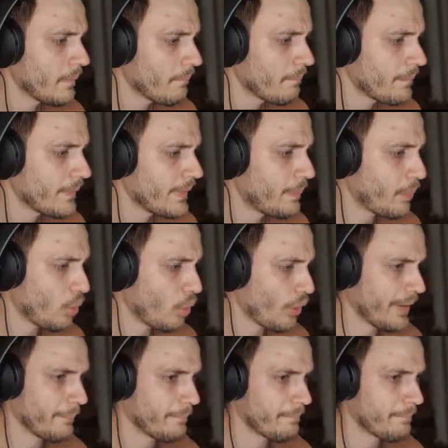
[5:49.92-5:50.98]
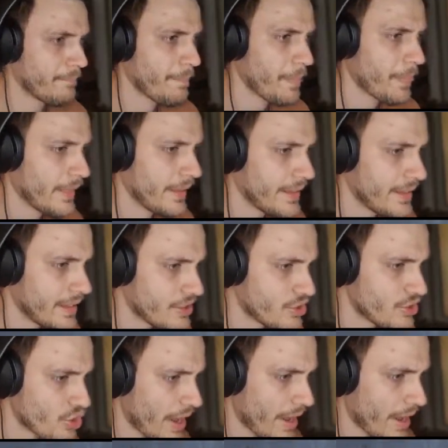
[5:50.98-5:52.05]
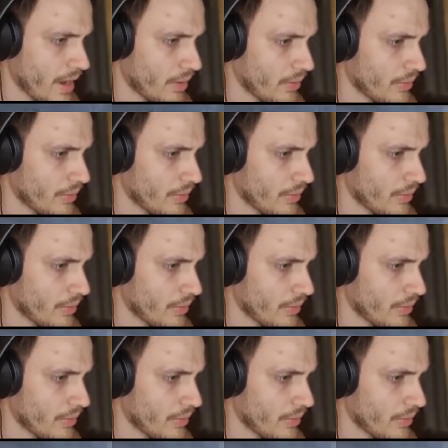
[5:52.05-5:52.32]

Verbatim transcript: Deploy. Let's try it out.